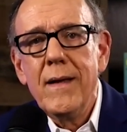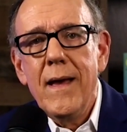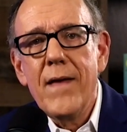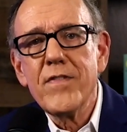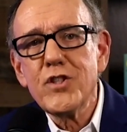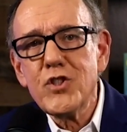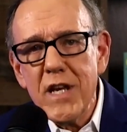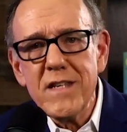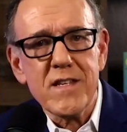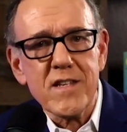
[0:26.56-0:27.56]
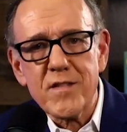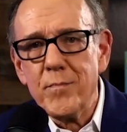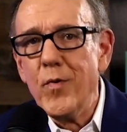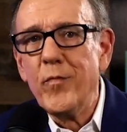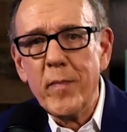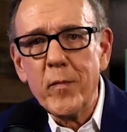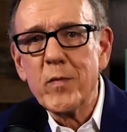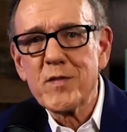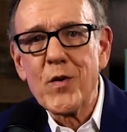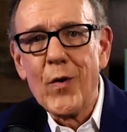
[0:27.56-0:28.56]
And the Jesus movement
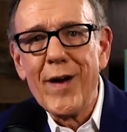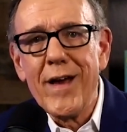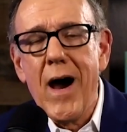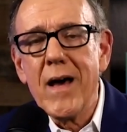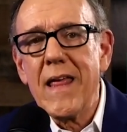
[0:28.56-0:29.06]
was going on,